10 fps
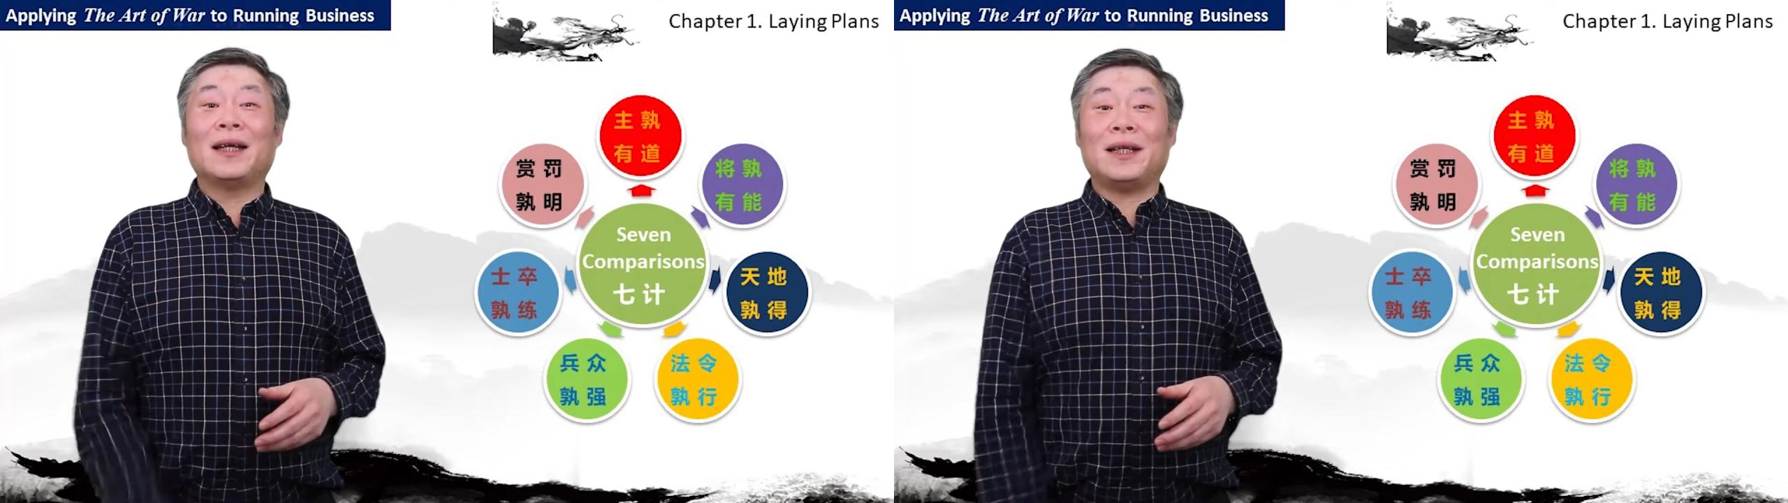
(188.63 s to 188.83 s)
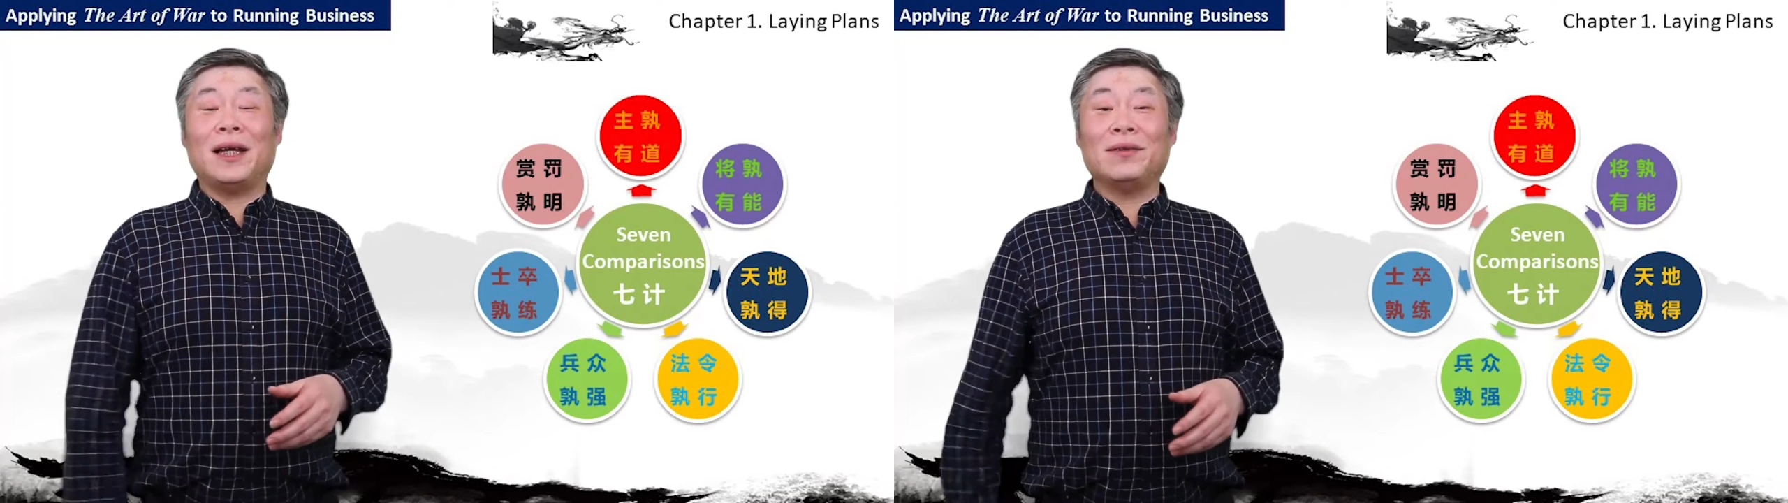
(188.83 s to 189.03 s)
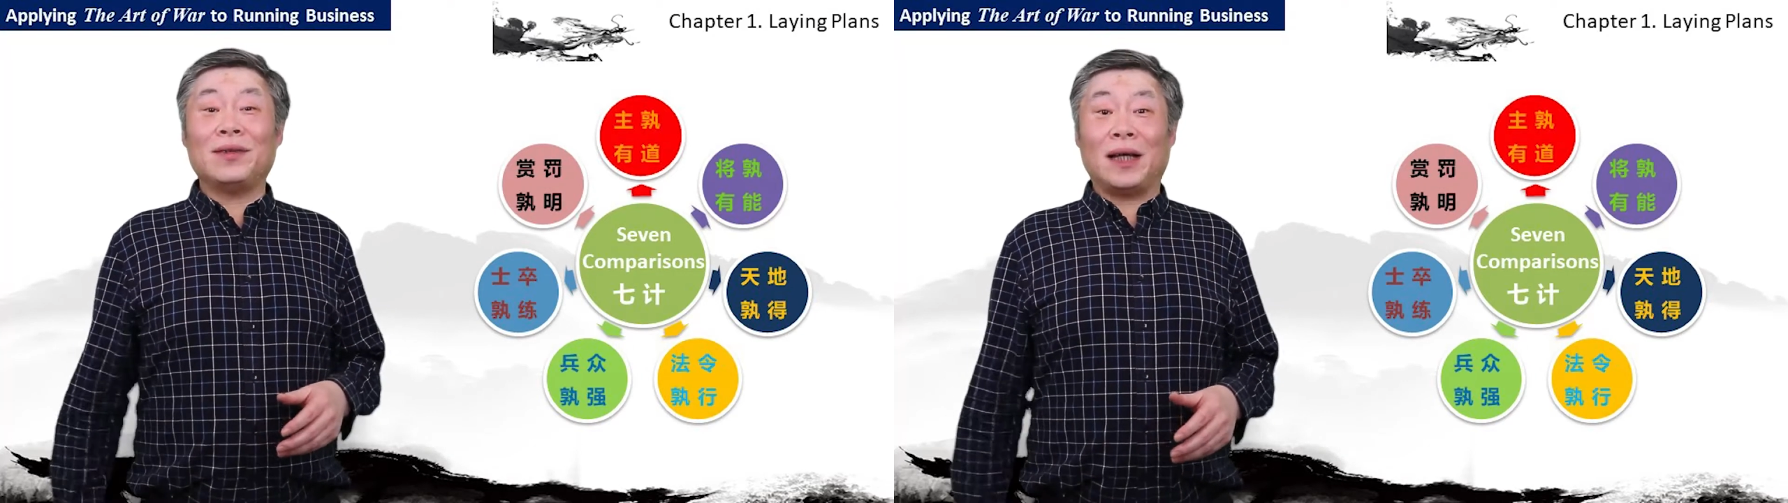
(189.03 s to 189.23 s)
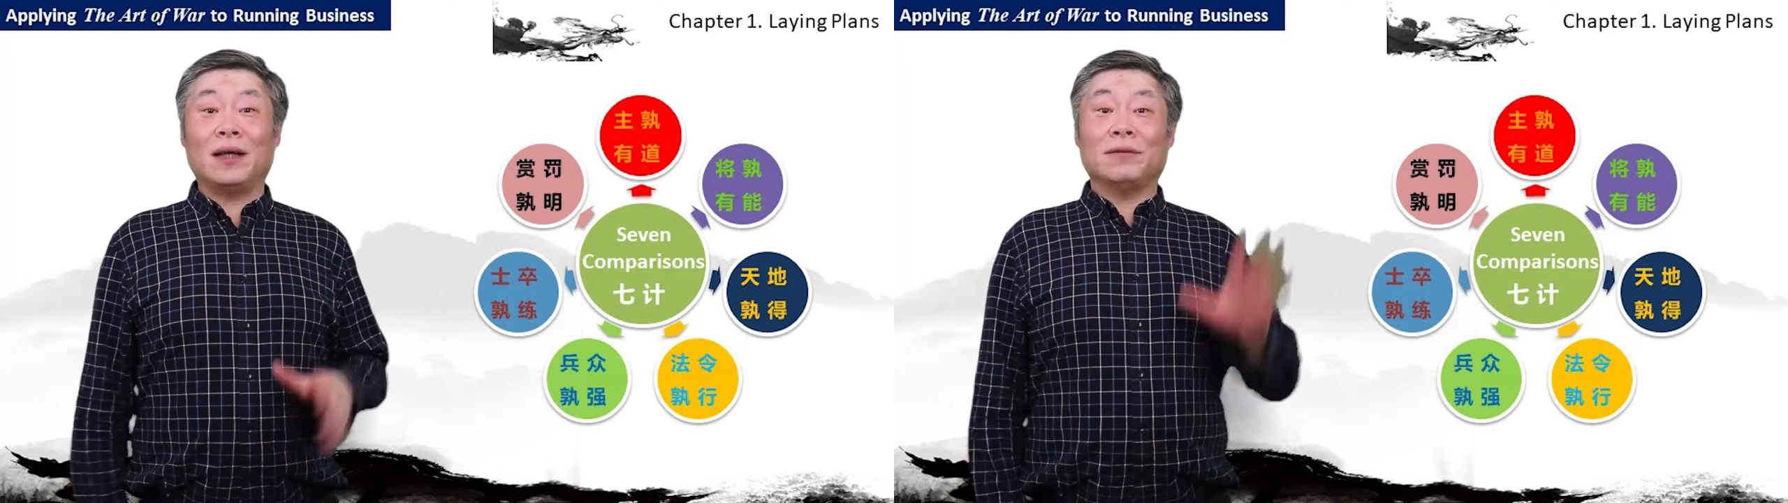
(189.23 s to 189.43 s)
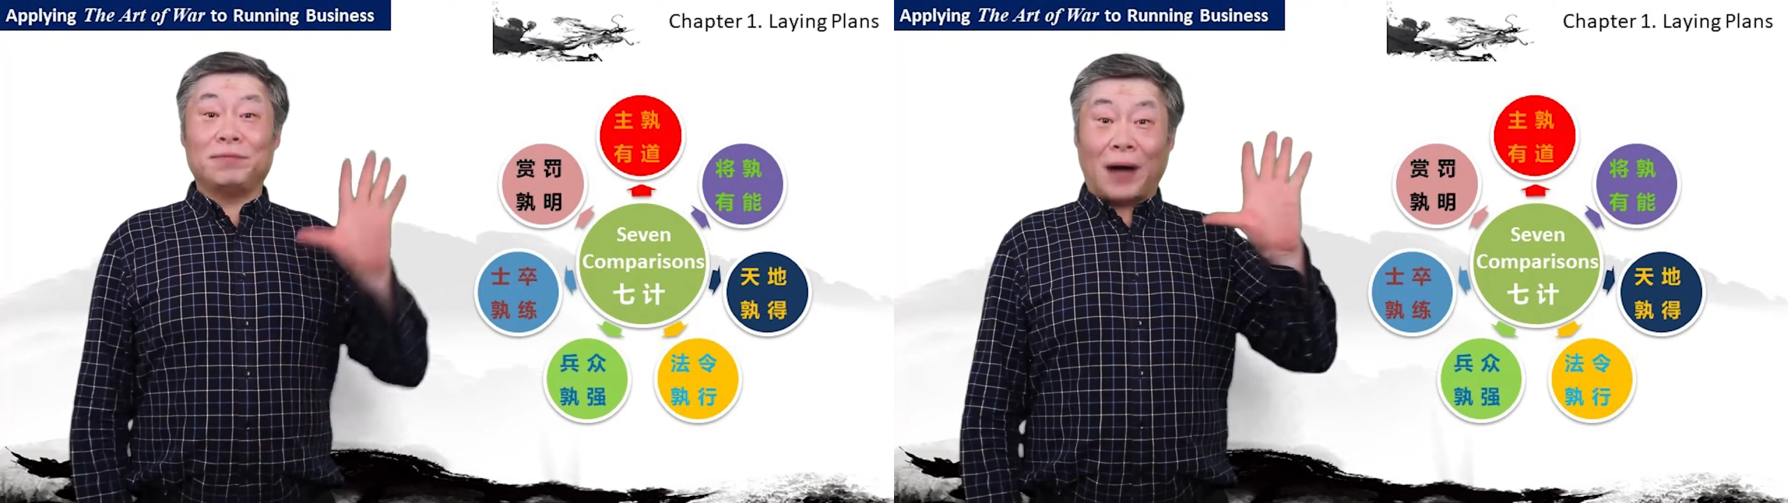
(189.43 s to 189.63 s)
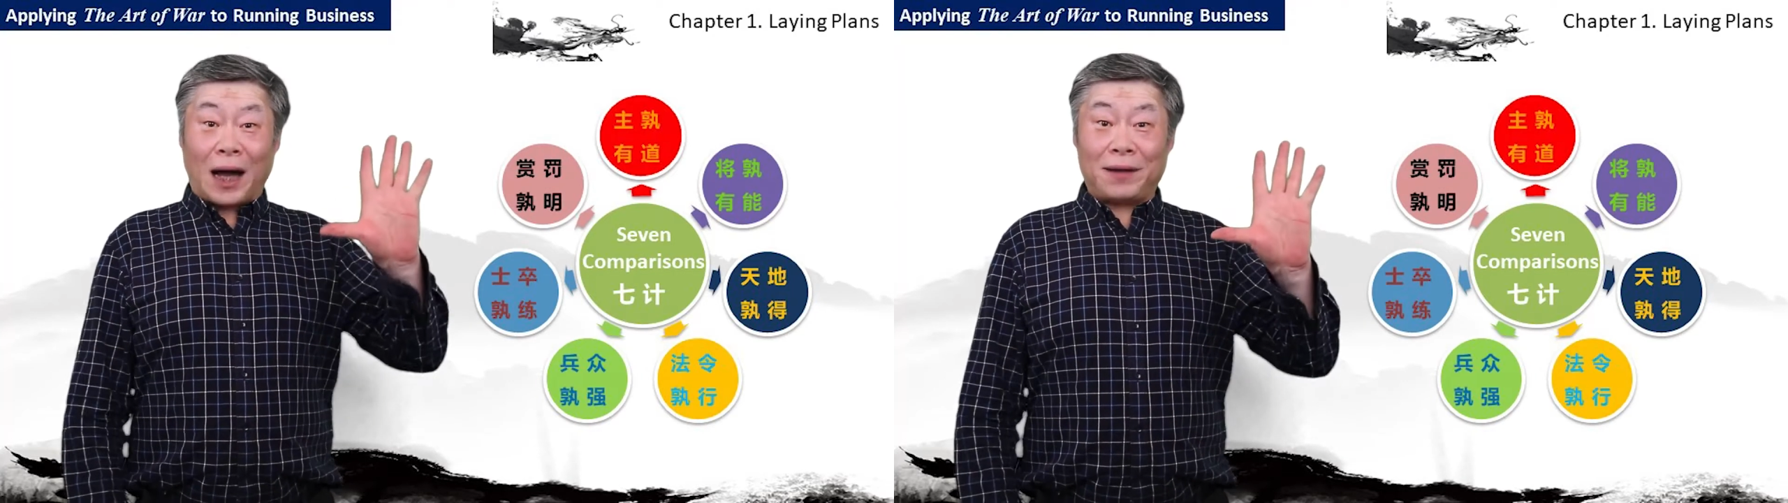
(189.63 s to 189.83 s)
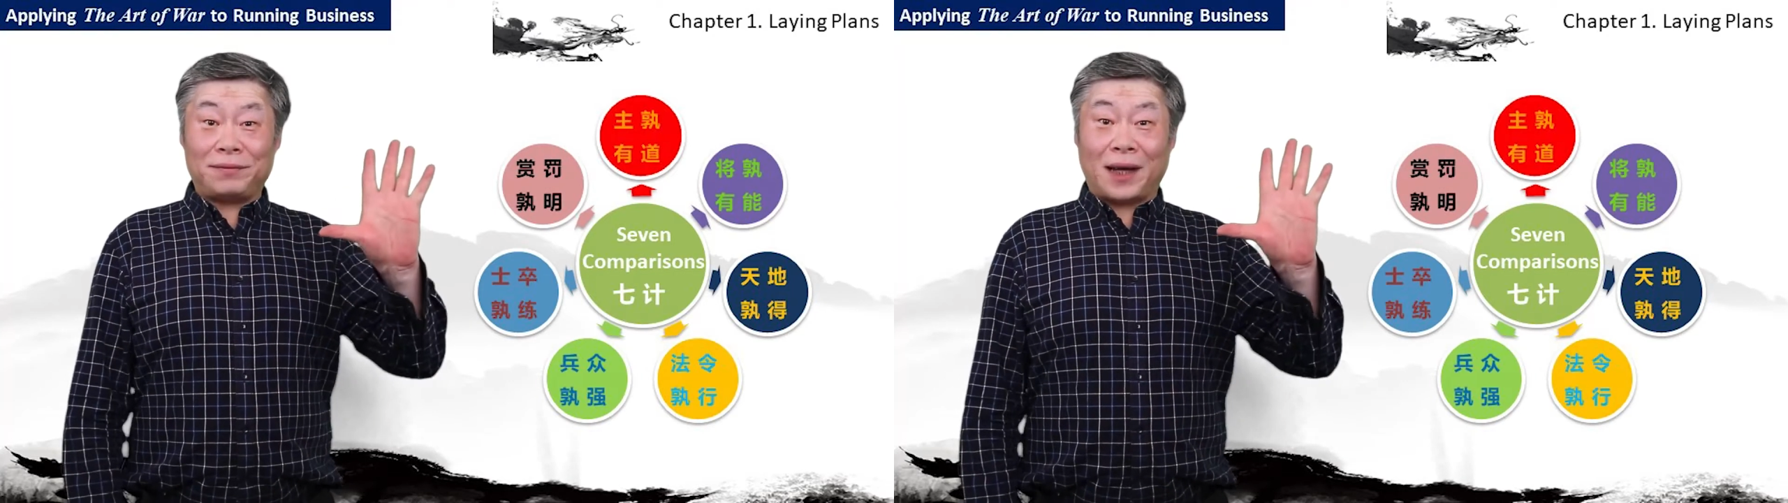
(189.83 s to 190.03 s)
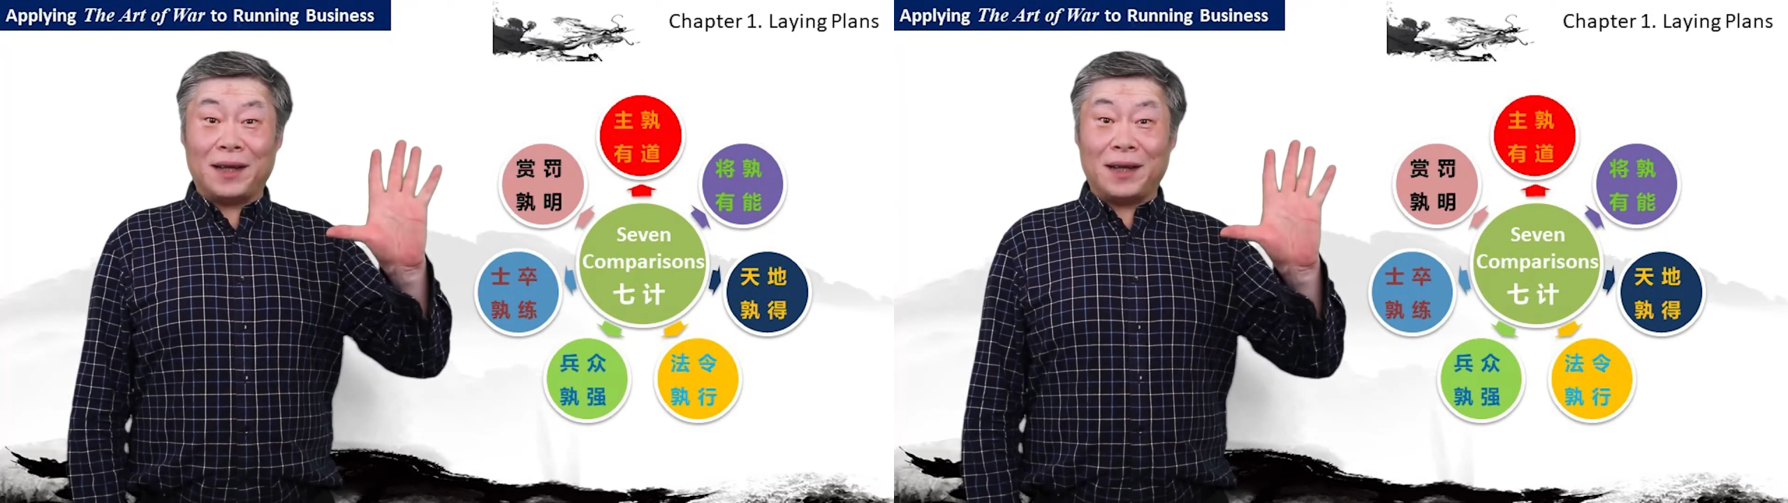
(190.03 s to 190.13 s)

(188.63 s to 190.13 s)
in the 5